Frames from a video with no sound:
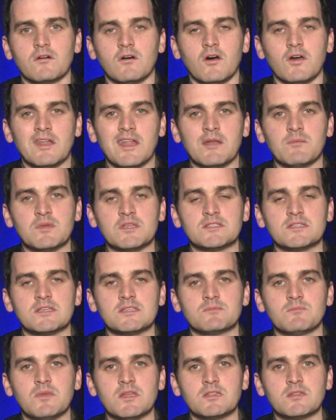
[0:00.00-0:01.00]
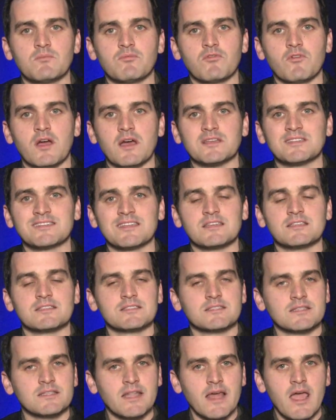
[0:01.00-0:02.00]
on NBC's Meet the Press,
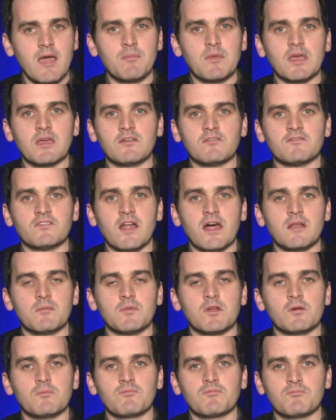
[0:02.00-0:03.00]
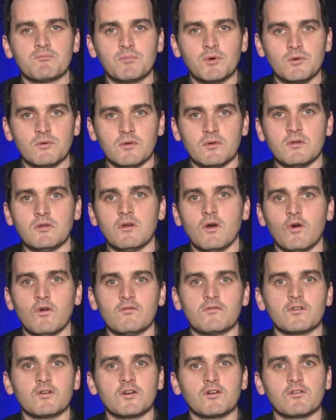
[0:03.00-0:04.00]
slamming Vladimir Putin over